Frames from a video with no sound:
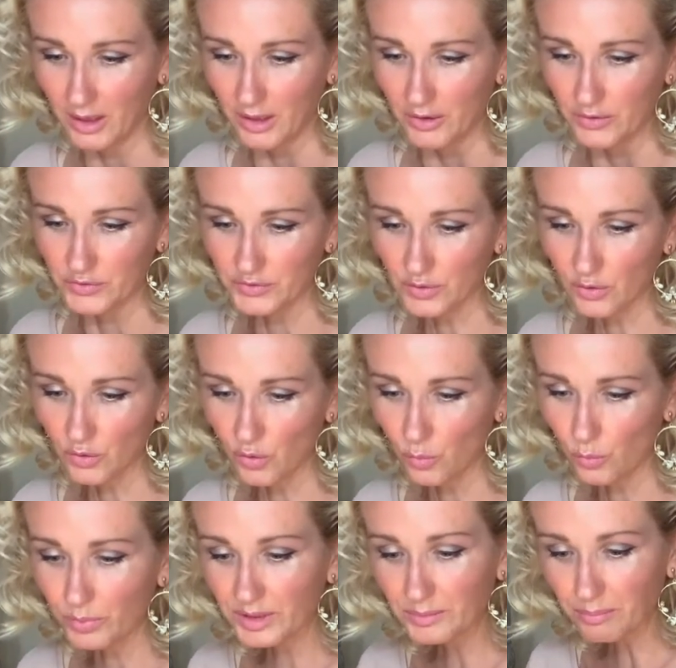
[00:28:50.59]
So
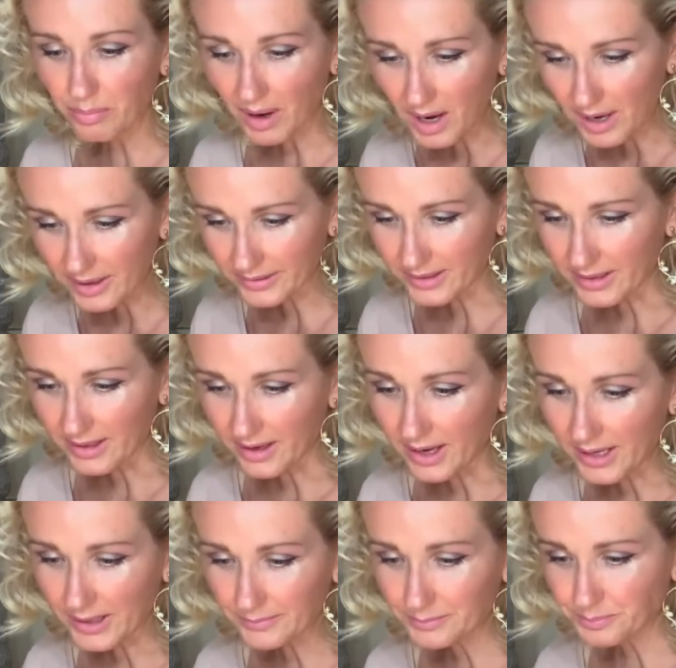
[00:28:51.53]
with body,
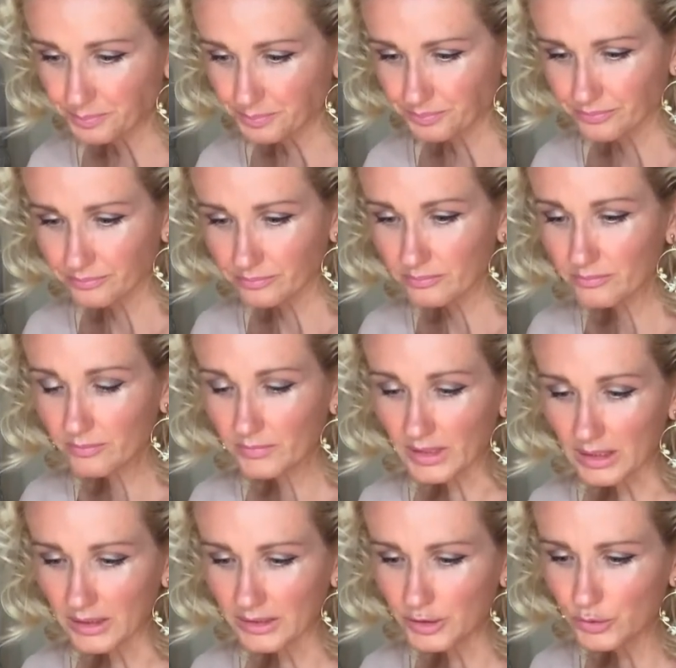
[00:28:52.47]
yeah,
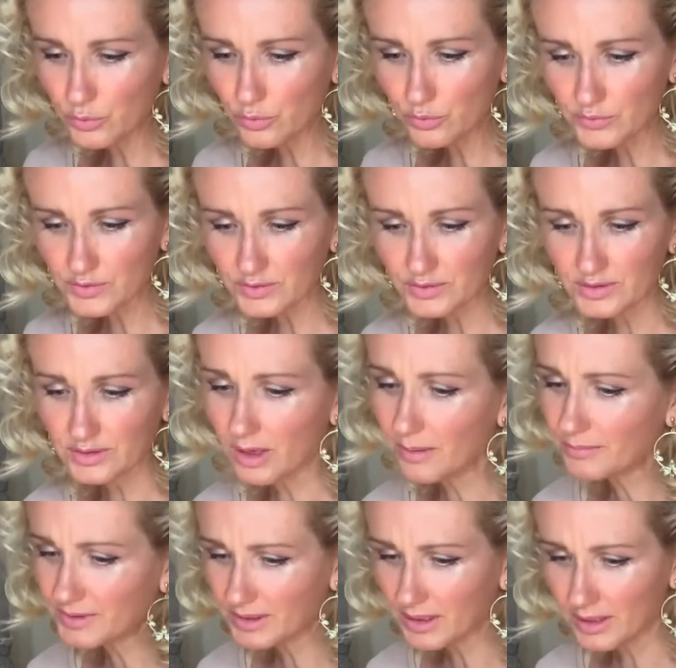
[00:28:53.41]
I use
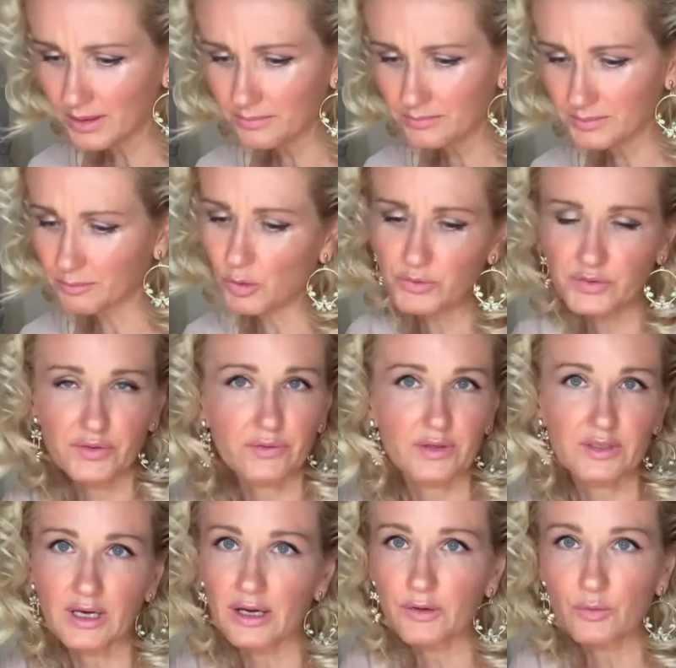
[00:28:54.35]
sometimes, most of the
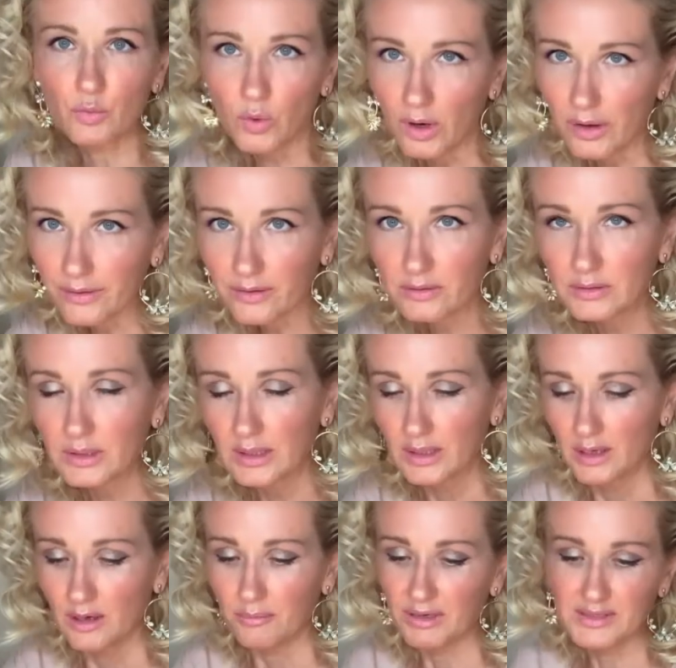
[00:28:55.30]
time, water,
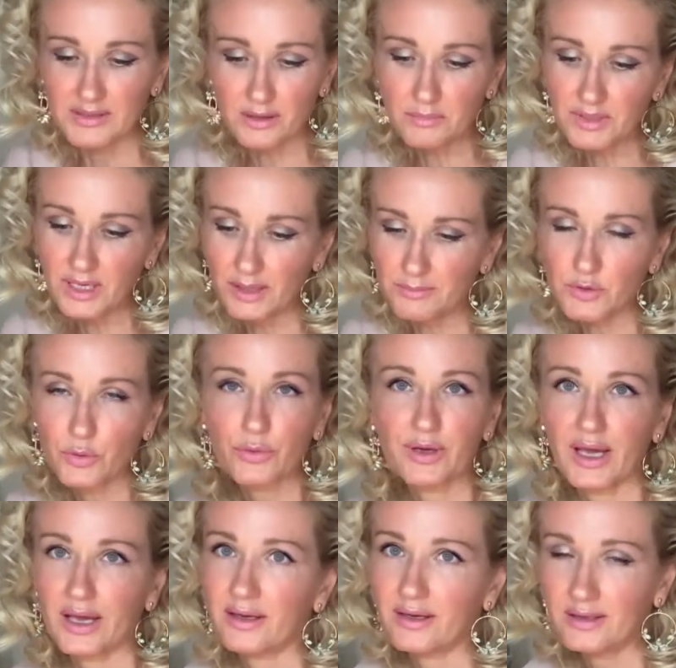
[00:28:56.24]
but sometimes
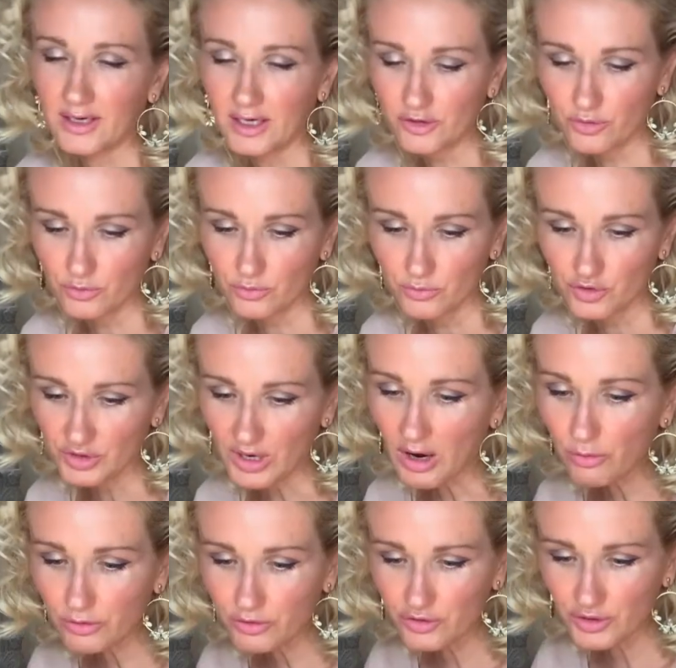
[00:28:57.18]
organic natural
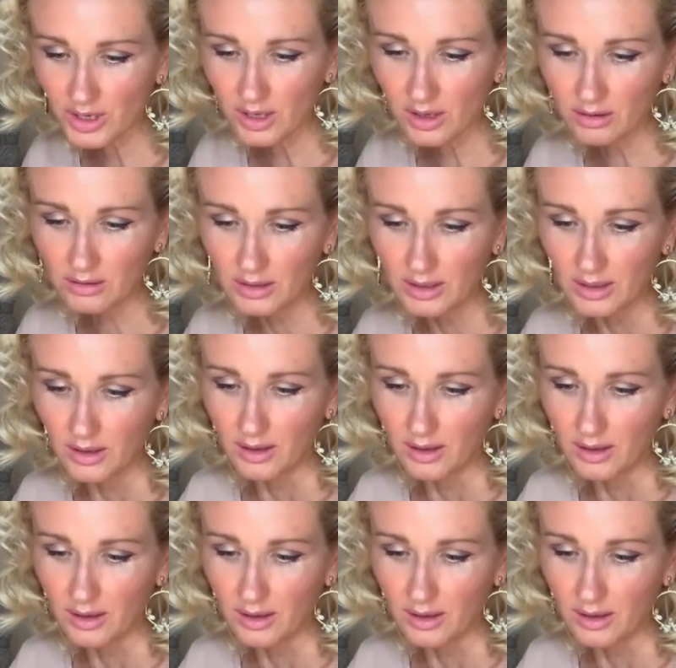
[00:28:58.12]
shower gel.